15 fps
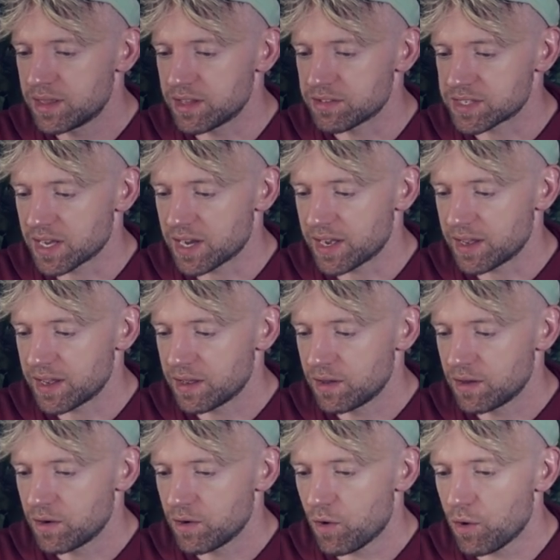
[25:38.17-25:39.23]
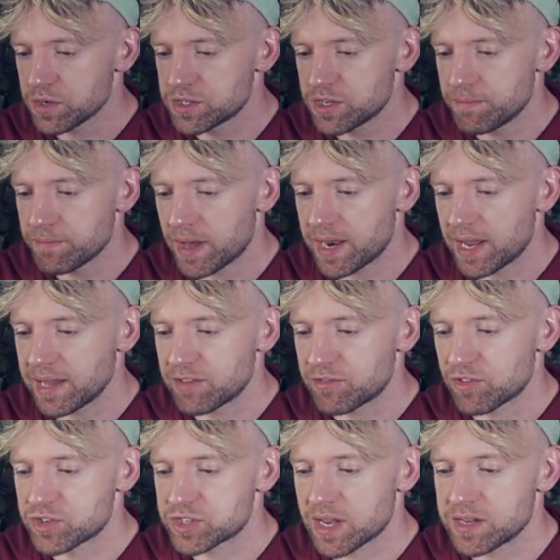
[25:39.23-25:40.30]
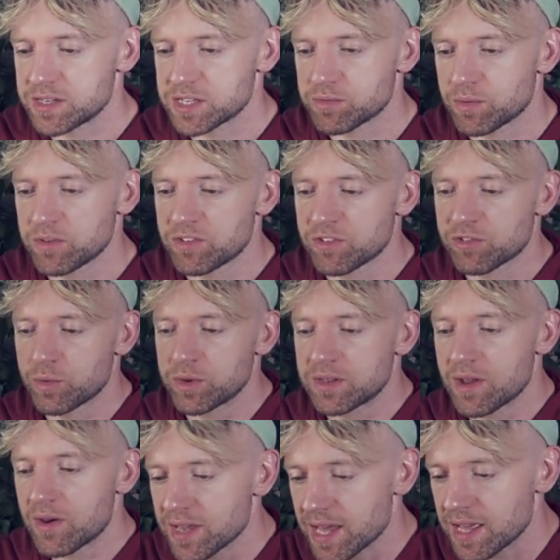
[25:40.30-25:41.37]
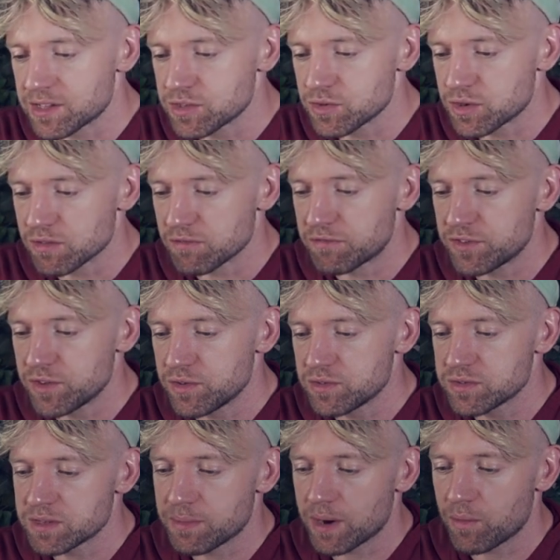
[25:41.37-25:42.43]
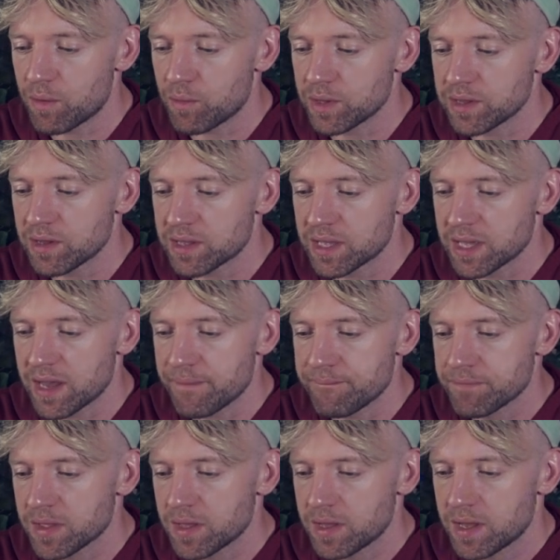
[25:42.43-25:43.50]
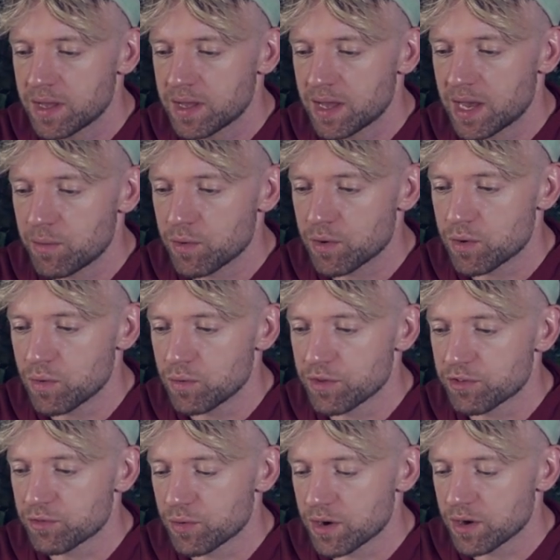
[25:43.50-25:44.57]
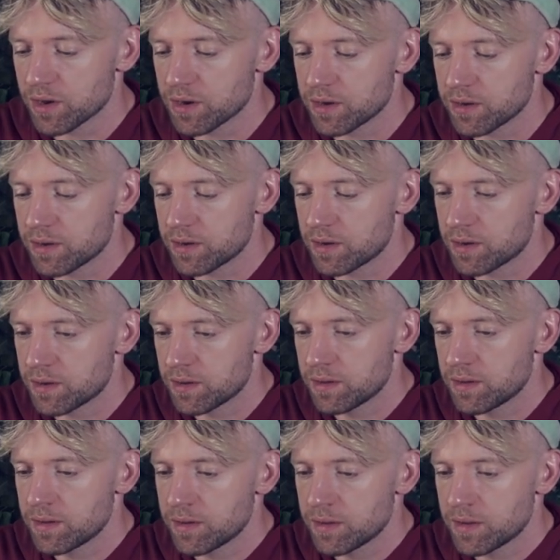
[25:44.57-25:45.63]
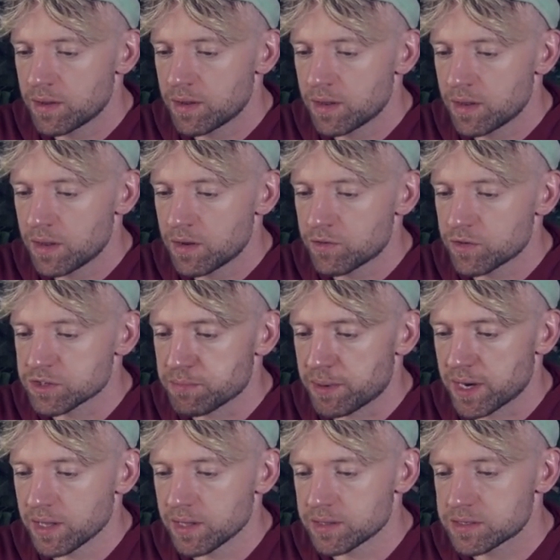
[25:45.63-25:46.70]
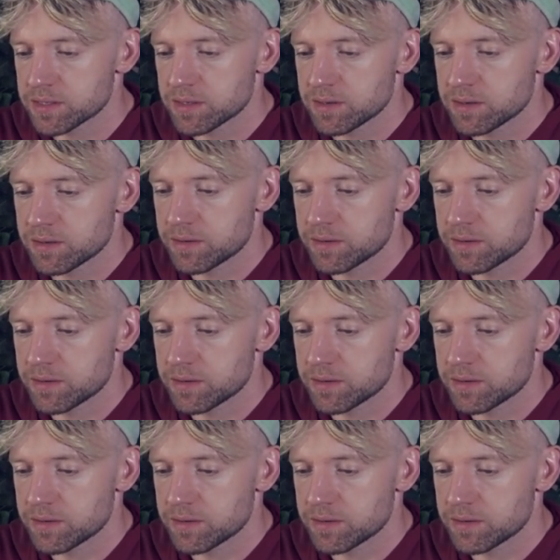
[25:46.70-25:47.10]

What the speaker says: this guy. Awesome. And then let's just change this one just so we don't get too confused about what we're looking at. And we'll call this one Trustpilot